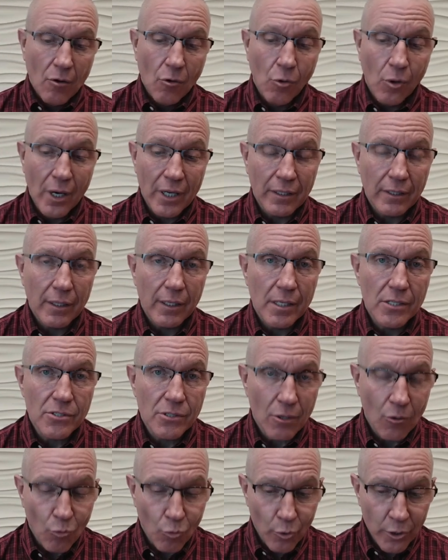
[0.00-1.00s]
What is
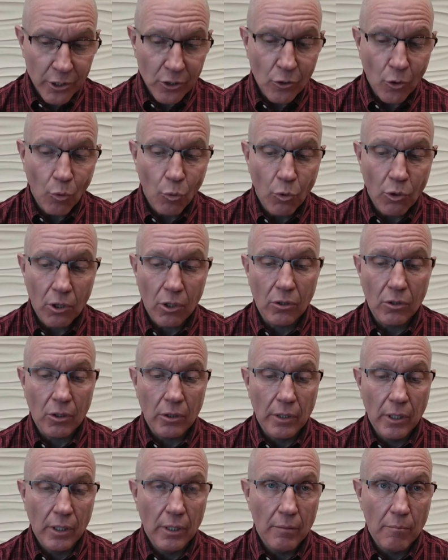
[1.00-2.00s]
the real
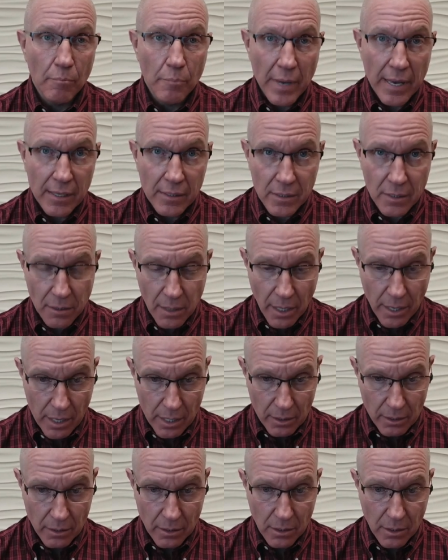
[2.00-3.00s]
world
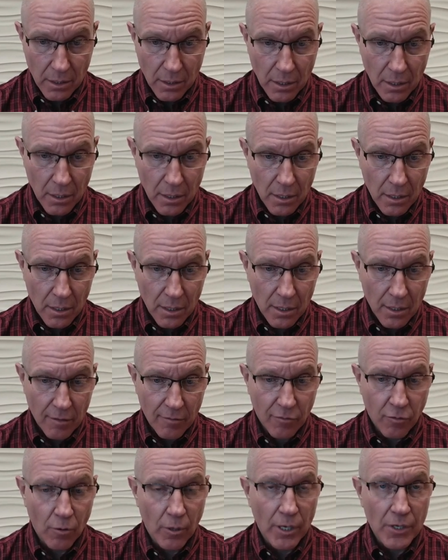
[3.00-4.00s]
baseline
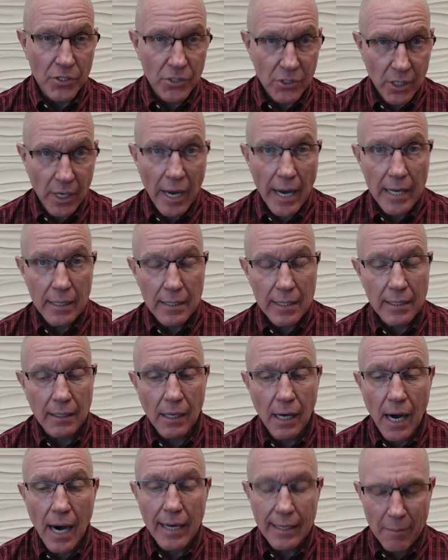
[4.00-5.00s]
for assigning
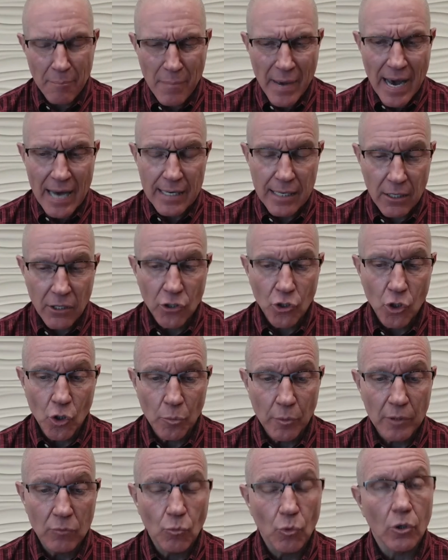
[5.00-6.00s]
automatic
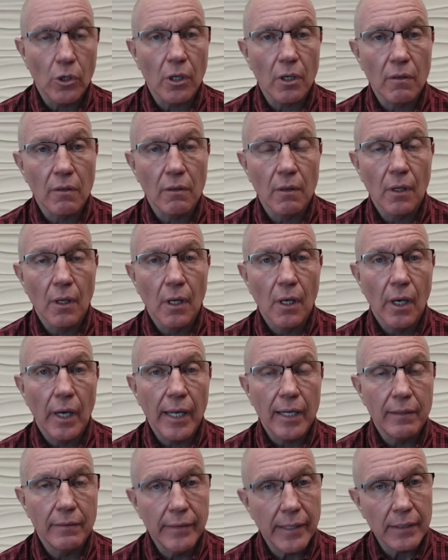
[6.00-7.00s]
human worth
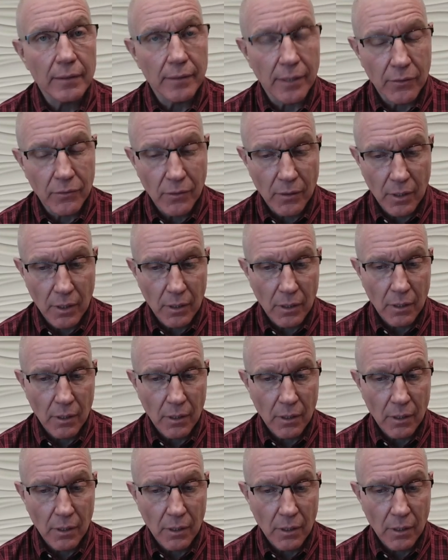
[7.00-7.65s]
and dignity?